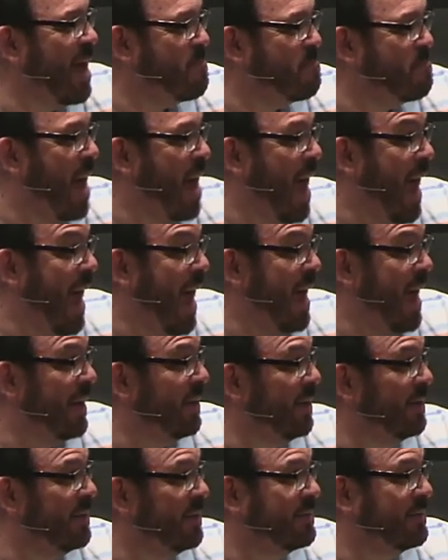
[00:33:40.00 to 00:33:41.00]
got
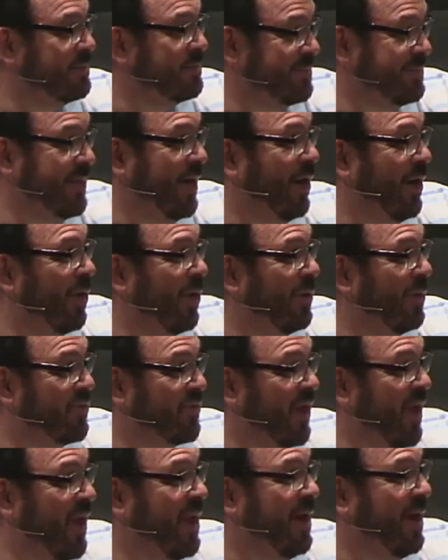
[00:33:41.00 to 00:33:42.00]
bad and, it
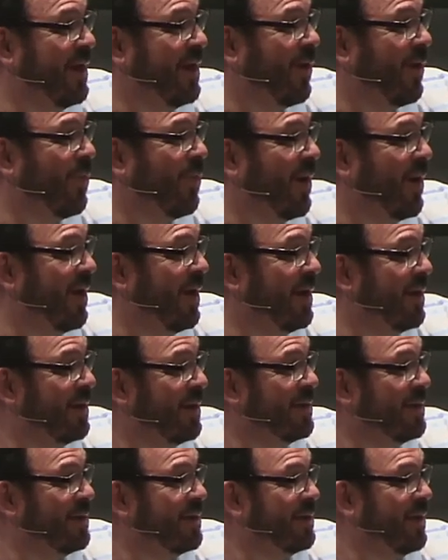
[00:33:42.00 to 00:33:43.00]
was heading our way,
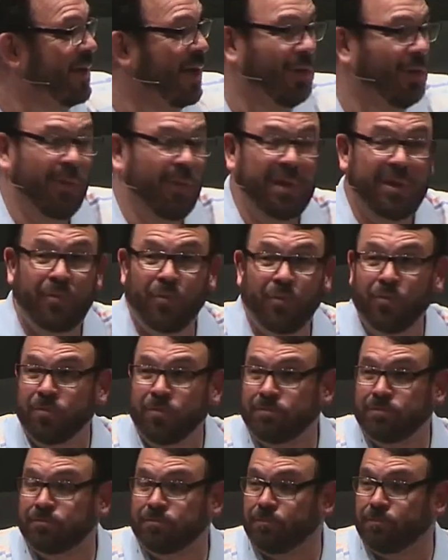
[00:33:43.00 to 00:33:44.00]
we'd
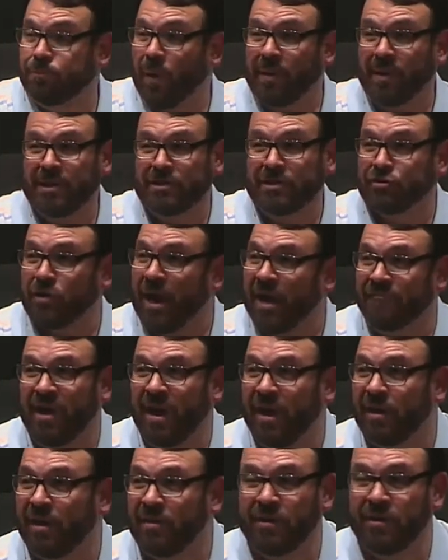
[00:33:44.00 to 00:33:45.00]
probably drive
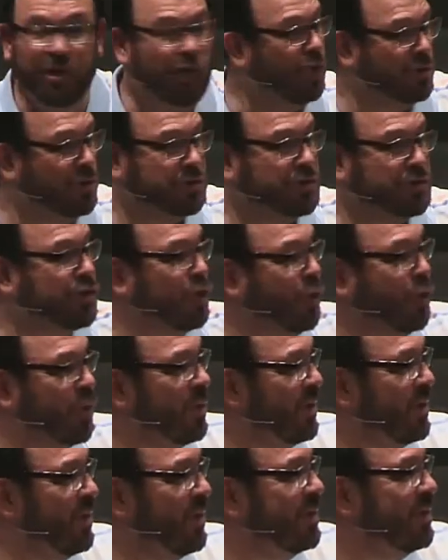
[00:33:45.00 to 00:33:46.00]
down to Cook's
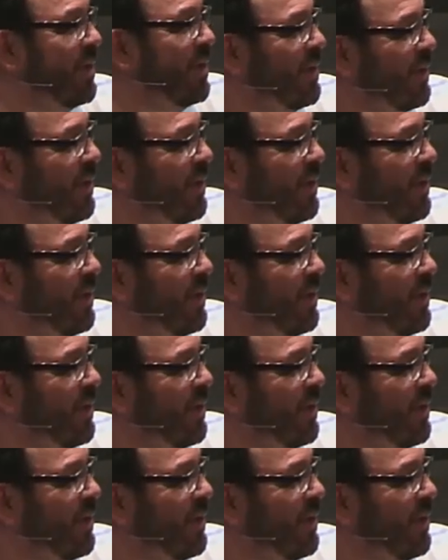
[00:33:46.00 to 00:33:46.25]
School and